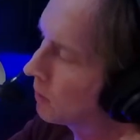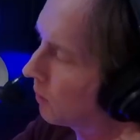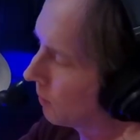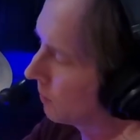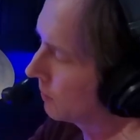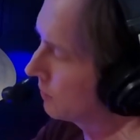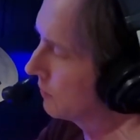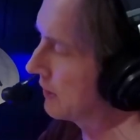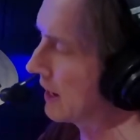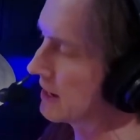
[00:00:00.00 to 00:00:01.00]

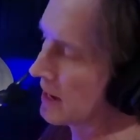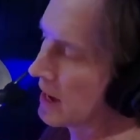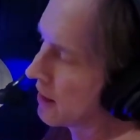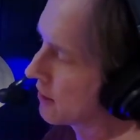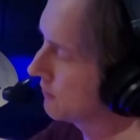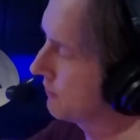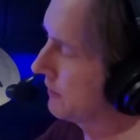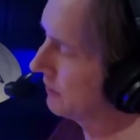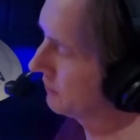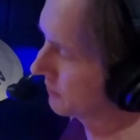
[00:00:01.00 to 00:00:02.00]
holes and air
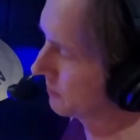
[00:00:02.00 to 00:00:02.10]
vents.